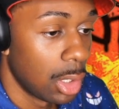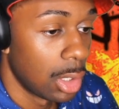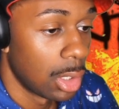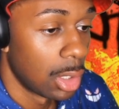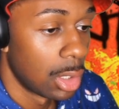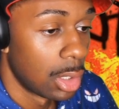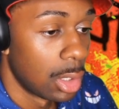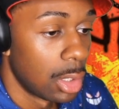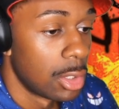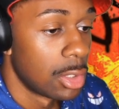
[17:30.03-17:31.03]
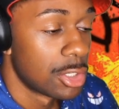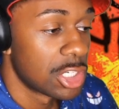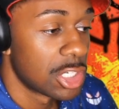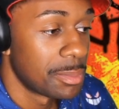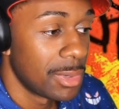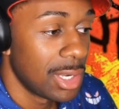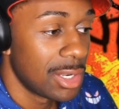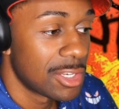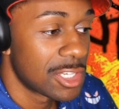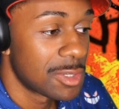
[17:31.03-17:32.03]
others. Today, Schmidt
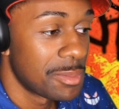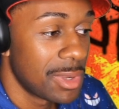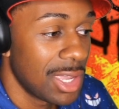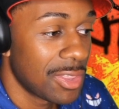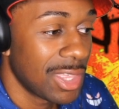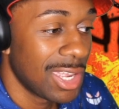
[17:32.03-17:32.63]
is Smith.